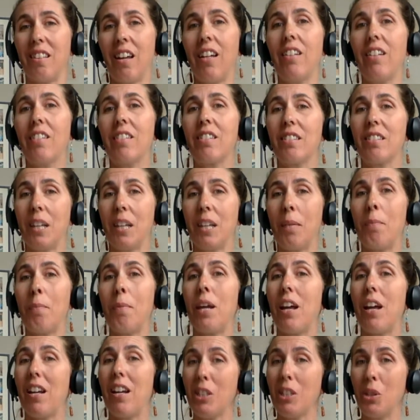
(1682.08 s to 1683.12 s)
likes
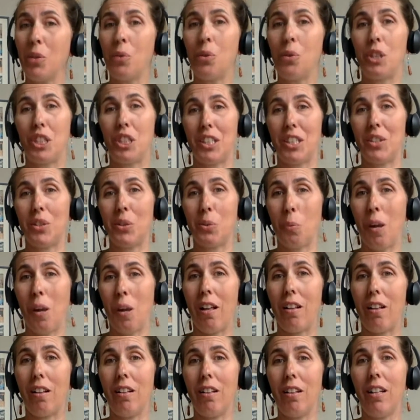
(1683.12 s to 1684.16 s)
some estrogen as
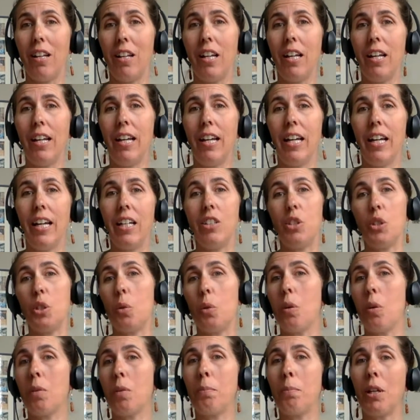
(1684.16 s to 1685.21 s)
well, and you
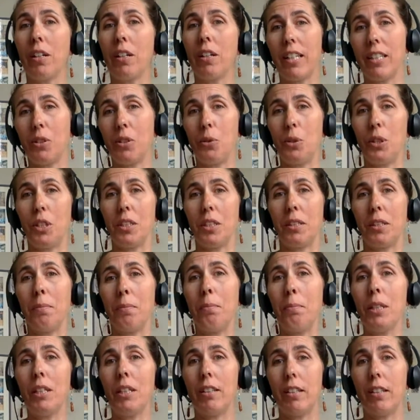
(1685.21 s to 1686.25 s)
don't want to block estrogen
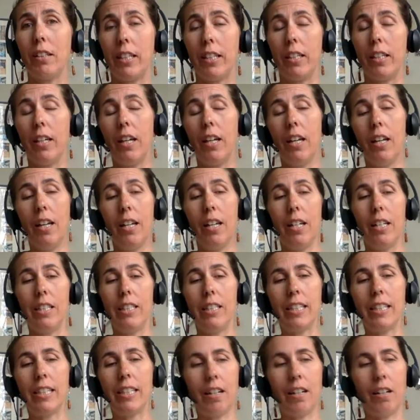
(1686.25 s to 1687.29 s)
completely,
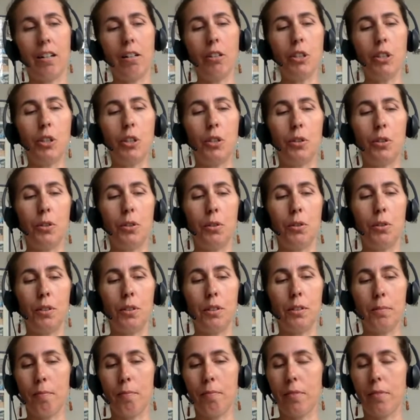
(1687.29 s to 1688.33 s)
is that I'll
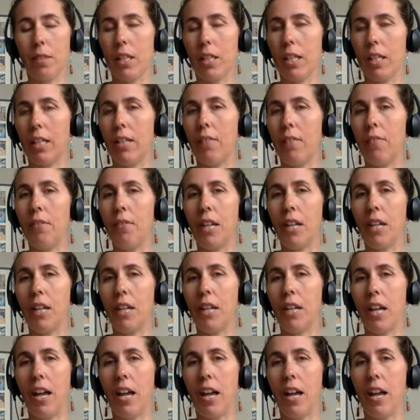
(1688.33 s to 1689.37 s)
use even
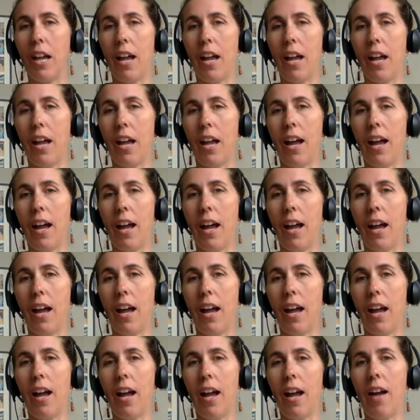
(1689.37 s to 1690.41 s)
a
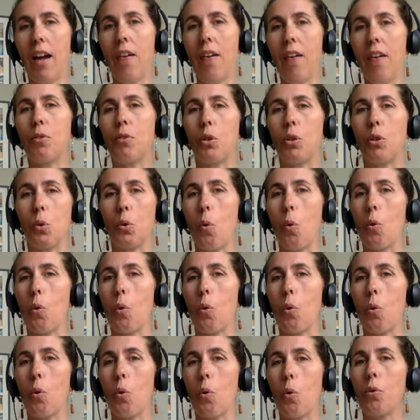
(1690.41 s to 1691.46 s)
half or a
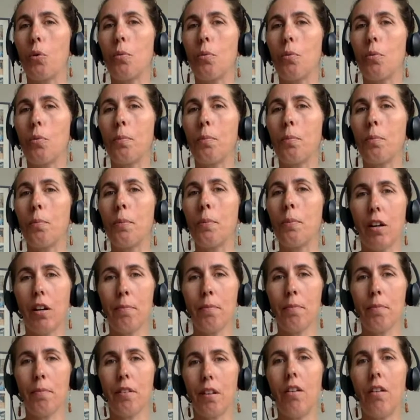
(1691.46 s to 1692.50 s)
quarter
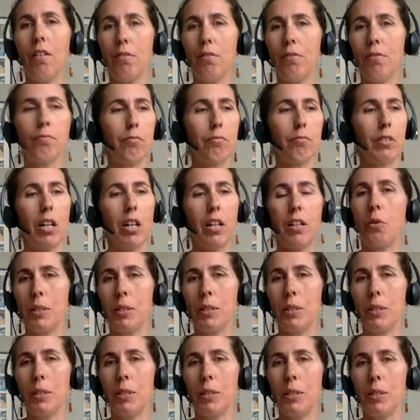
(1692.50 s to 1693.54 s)
milligram
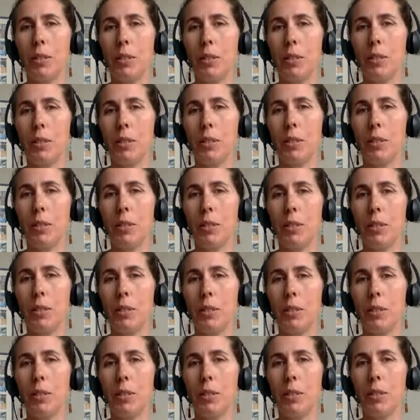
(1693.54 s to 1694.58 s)
of an
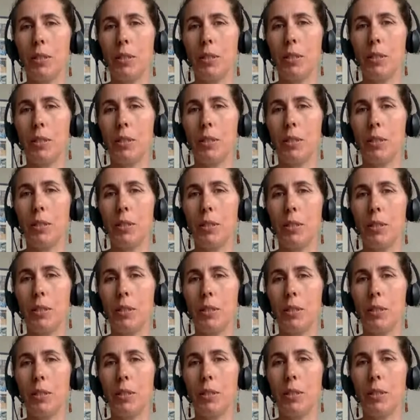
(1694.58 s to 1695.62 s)
aromatase
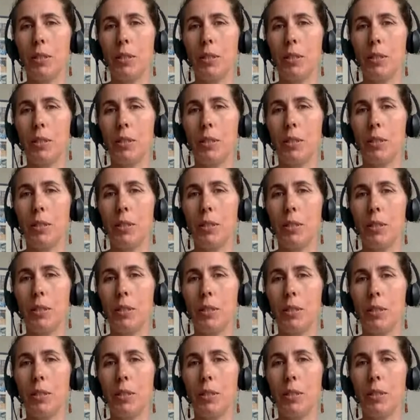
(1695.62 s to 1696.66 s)
pharmaceutical twice a
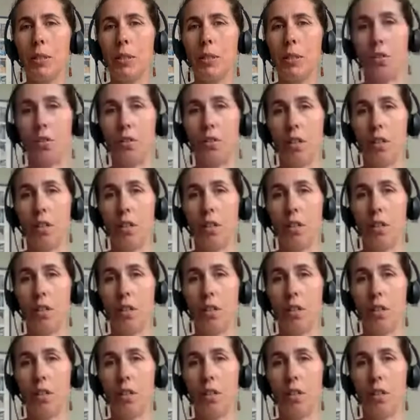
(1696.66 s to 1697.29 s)
week. And